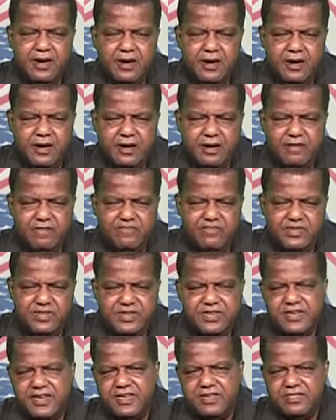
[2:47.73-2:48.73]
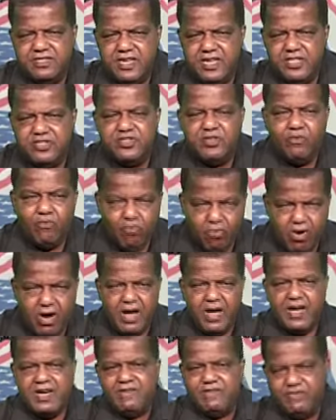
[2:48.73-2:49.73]
of the candidates and
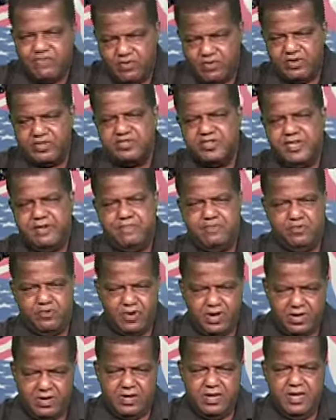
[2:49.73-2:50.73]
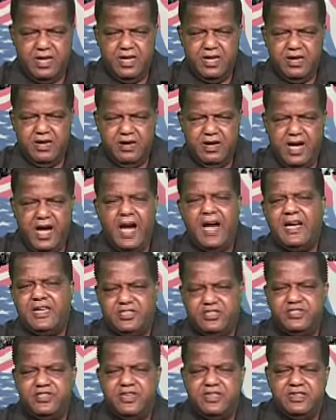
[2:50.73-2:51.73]
why, for example, I
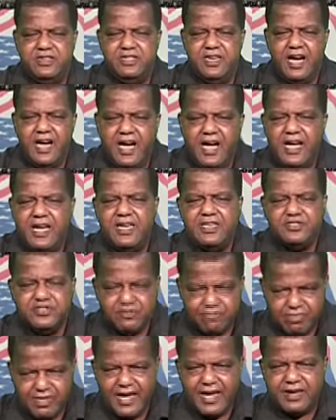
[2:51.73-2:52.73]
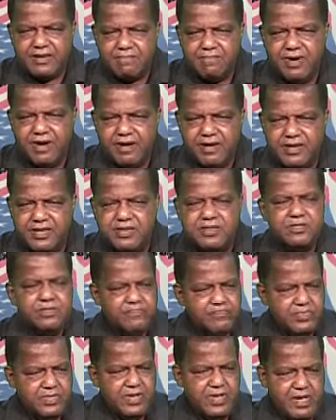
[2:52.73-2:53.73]
say that I, as a black American,
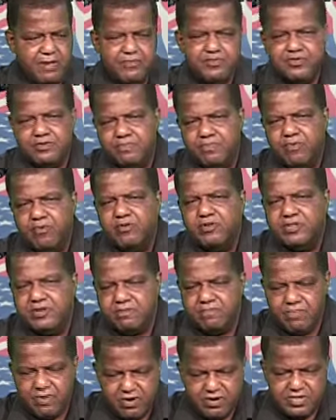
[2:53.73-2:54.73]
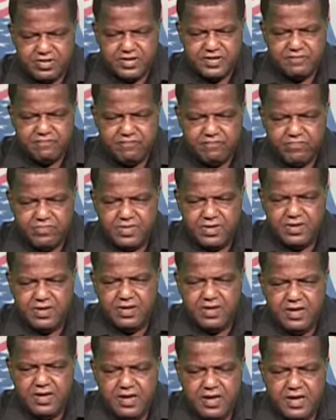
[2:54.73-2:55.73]
am supporting Bernie,
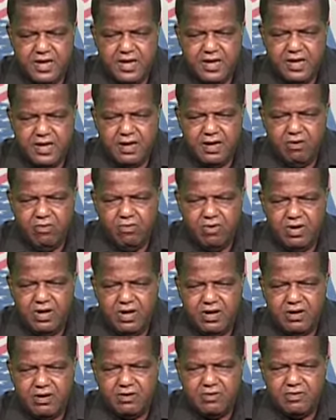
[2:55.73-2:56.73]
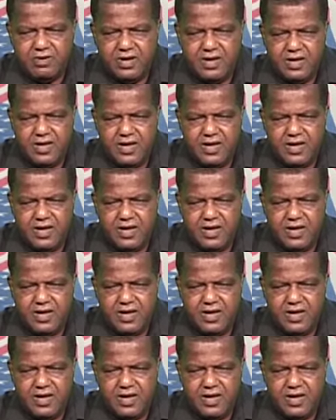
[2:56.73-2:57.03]
well,